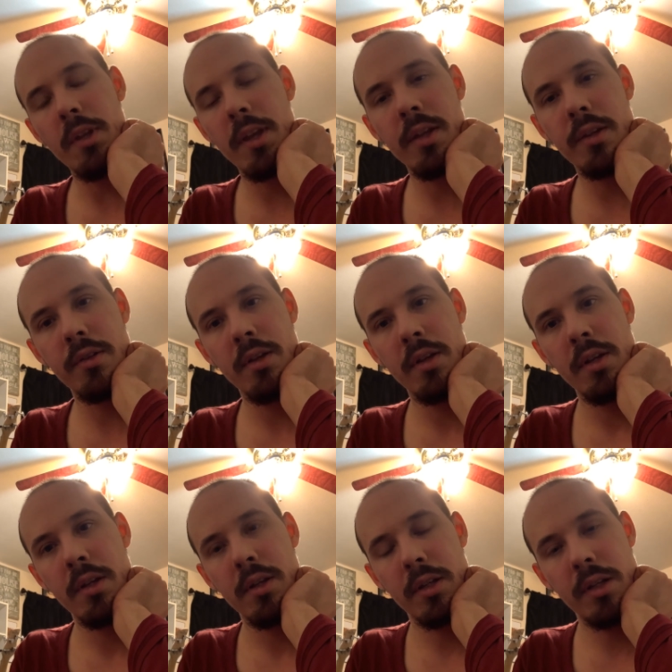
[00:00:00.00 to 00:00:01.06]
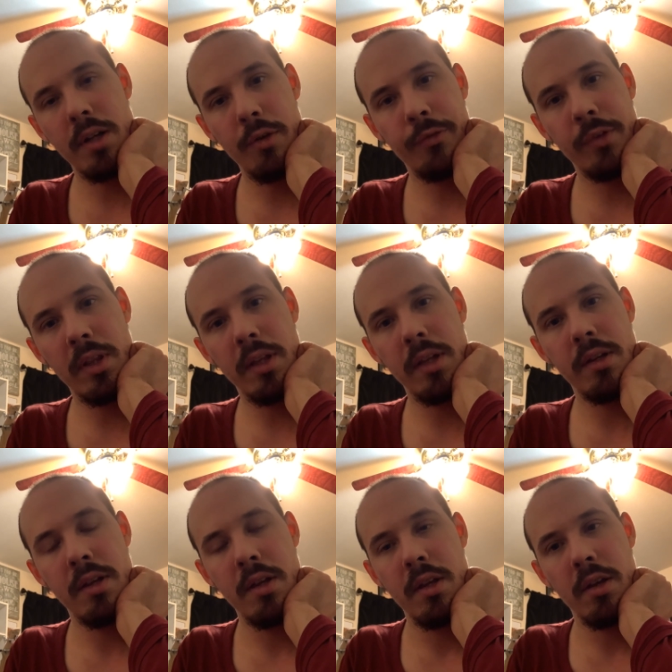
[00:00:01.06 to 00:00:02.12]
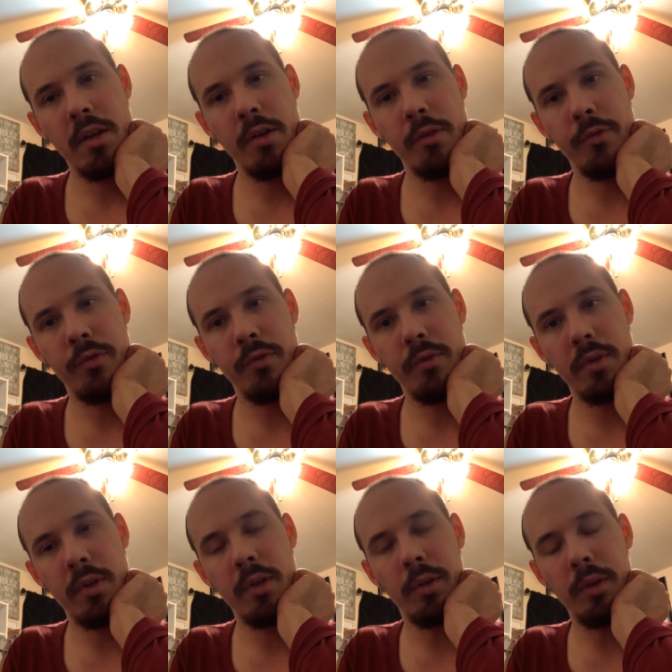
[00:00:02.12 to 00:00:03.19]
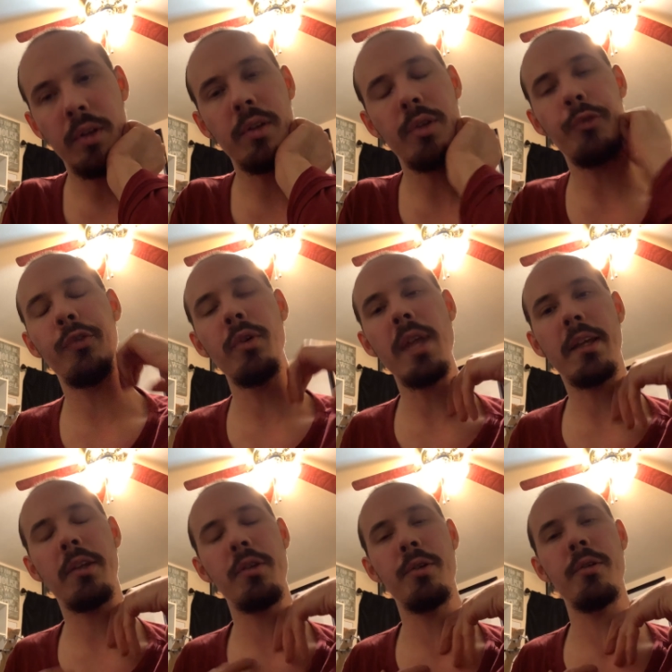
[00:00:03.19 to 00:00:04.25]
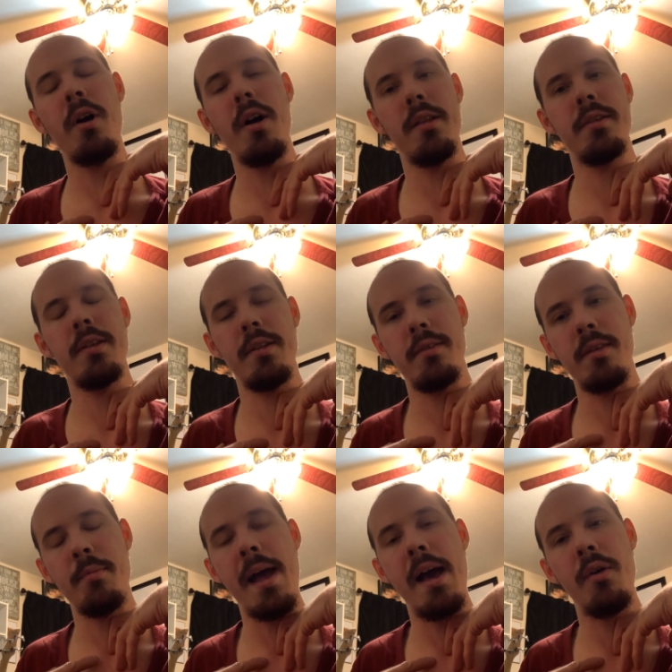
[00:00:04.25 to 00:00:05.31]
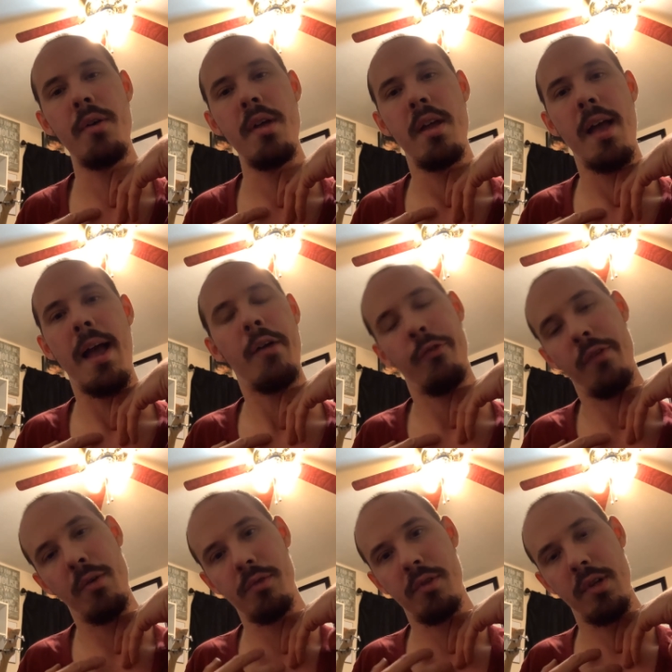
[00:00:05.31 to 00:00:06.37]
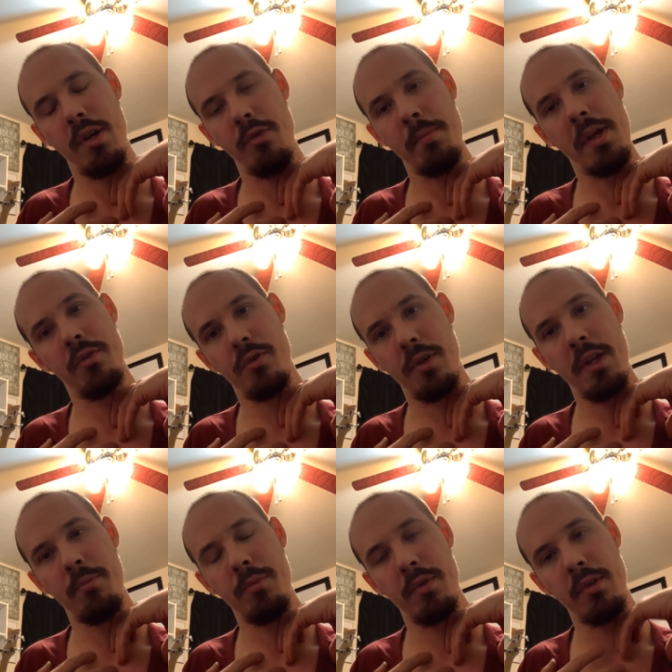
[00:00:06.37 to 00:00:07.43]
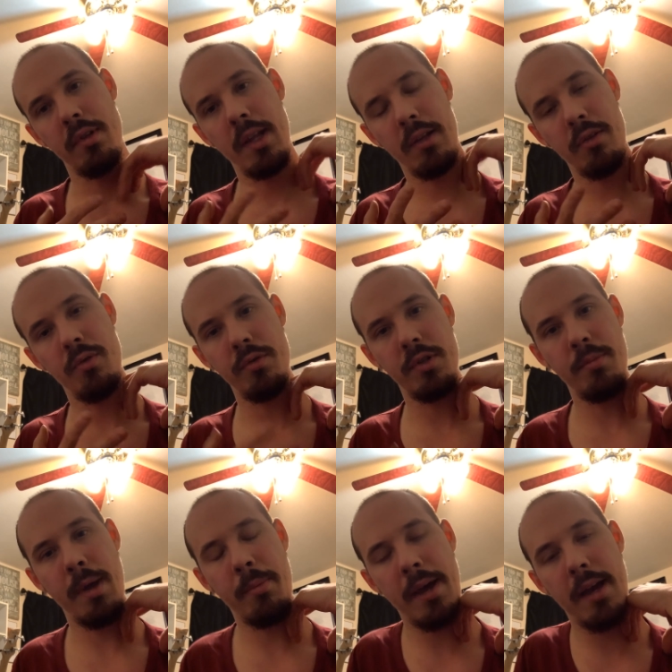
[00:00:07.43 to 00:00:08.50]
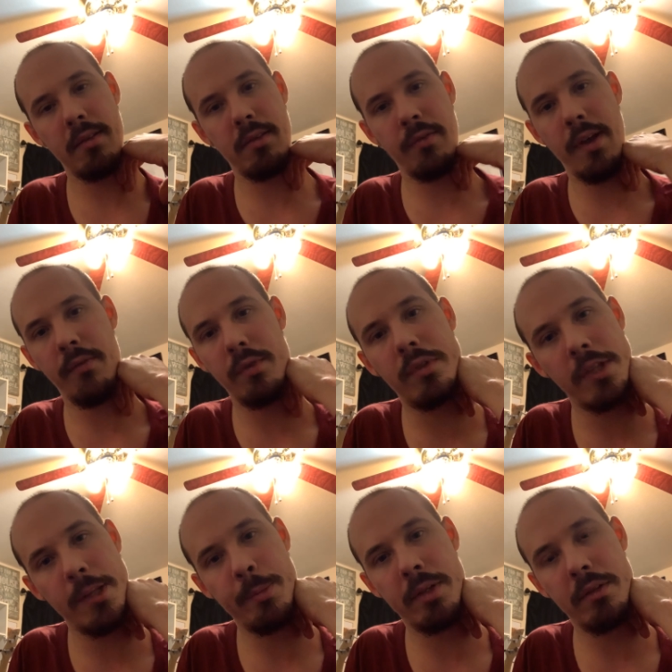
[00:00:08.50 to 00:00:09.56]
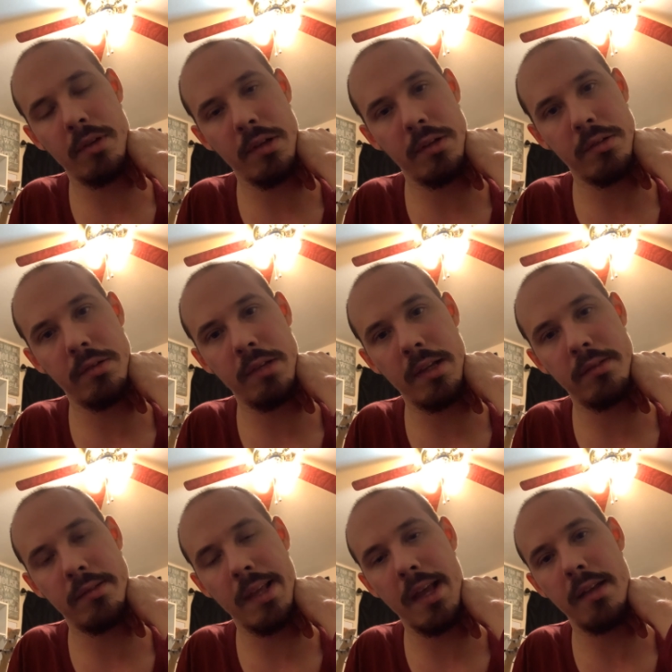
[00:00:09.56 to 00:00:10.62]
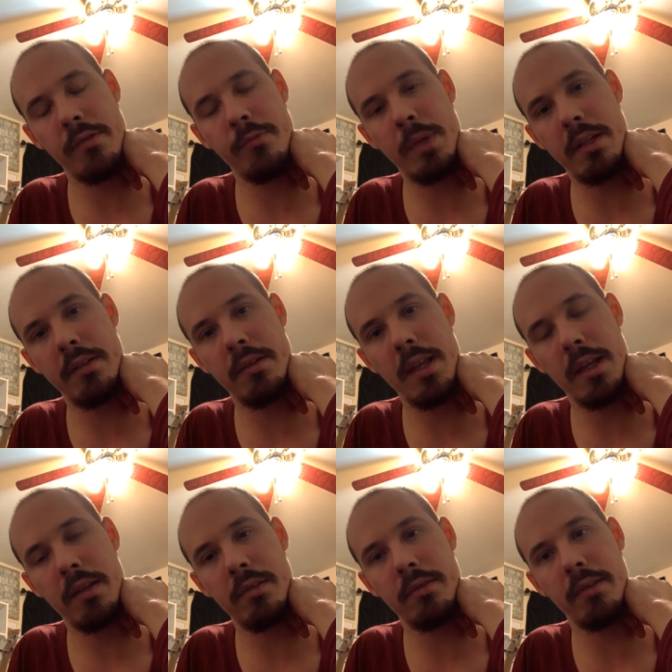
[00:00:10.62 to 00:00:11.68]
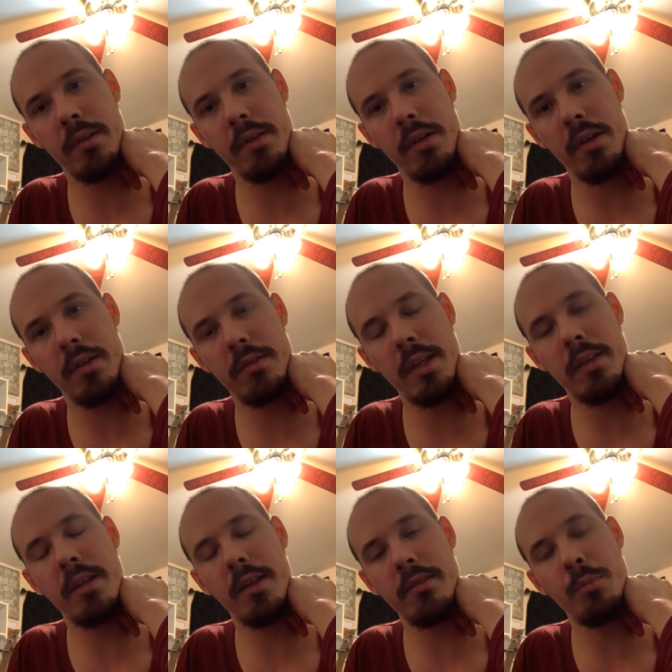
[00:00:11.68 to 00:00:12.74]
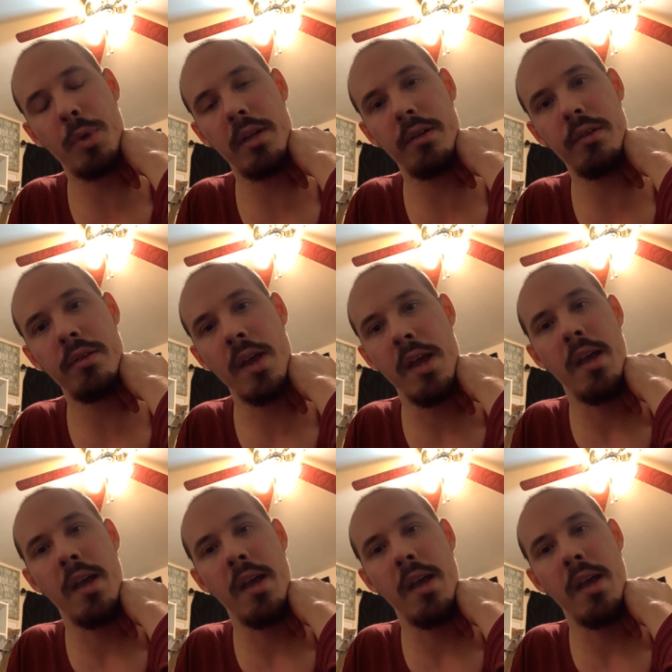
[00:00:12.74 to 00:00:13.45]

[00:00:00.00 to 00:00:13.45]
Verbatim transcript: and, you know, feeling of you feel like you're haunted and somehow i felt you know in my dreams and like i told you my past of having demons on the inside of me and things and uh, seeing things in my ears